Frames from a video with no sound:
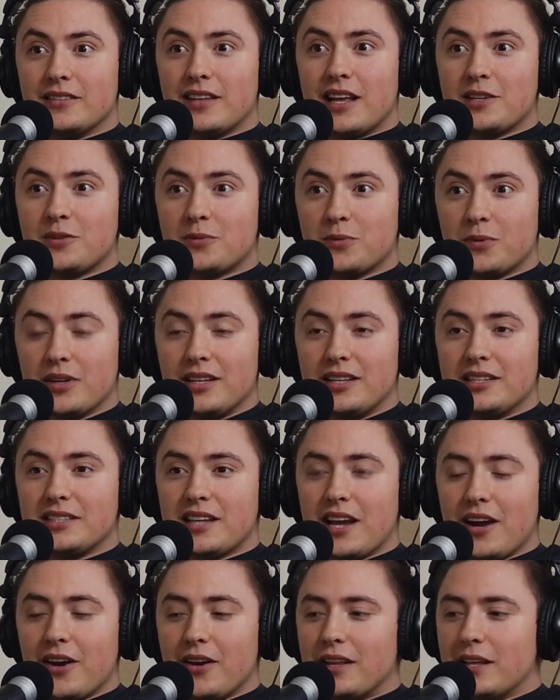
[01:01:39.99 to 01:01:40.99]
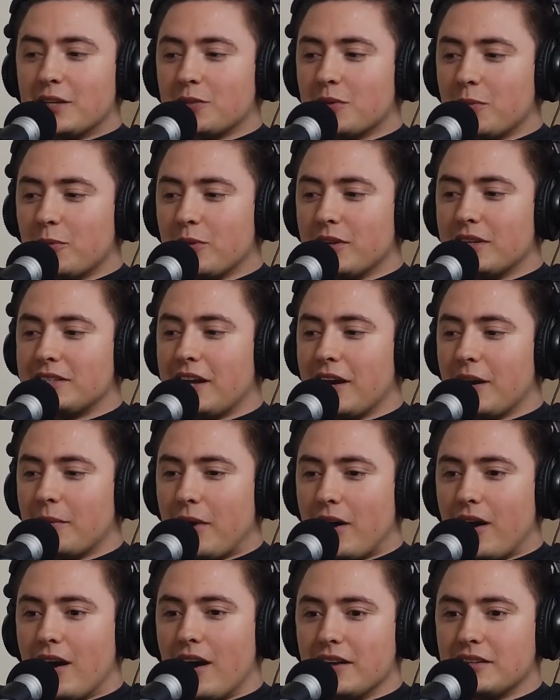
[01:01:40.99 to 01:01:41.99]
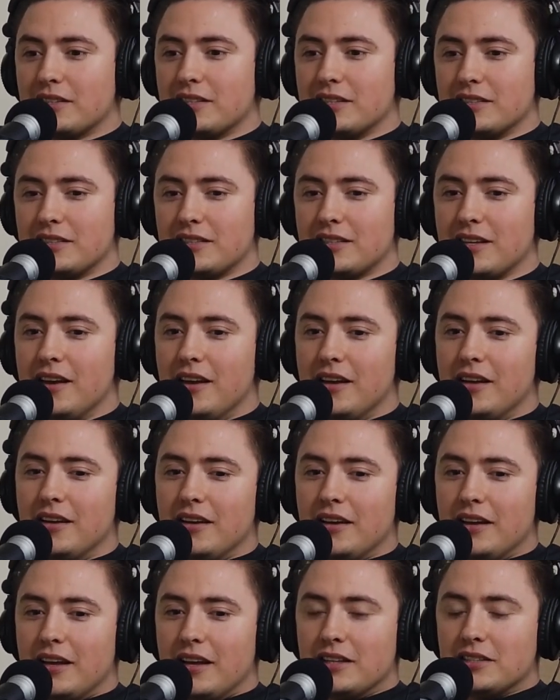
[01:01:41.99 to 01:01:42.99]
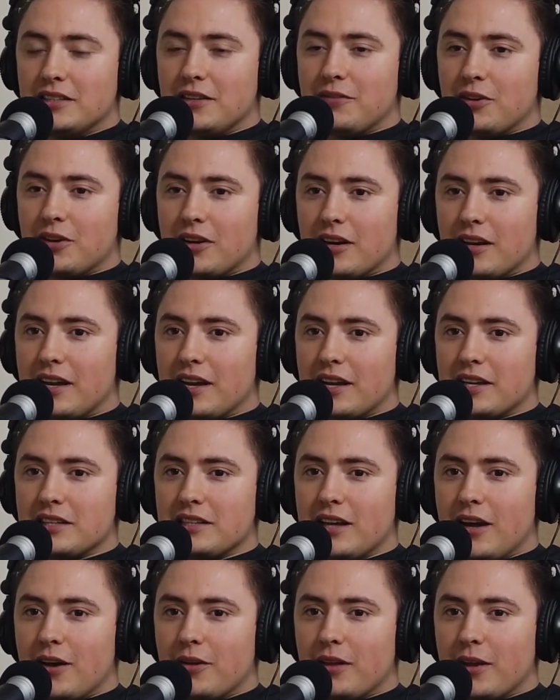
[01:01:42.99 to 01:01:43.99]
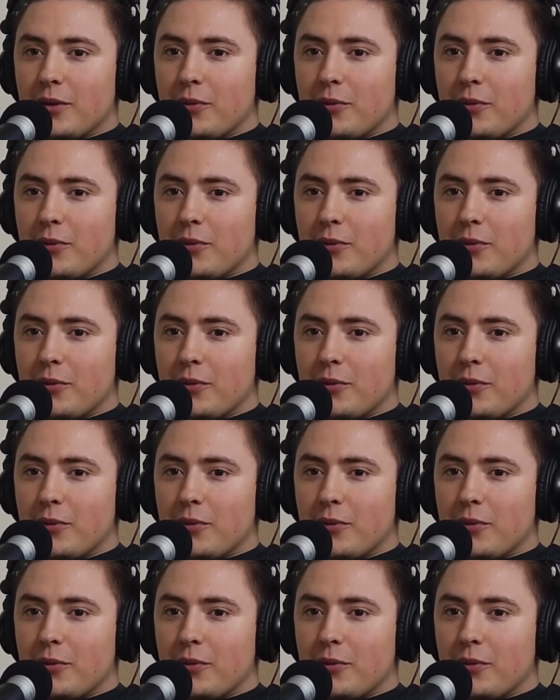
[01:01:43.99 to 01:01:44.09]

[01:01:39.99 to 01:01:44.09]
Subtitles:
That's really scary. And that's what I'm really scared about us is if they're going to kick us out.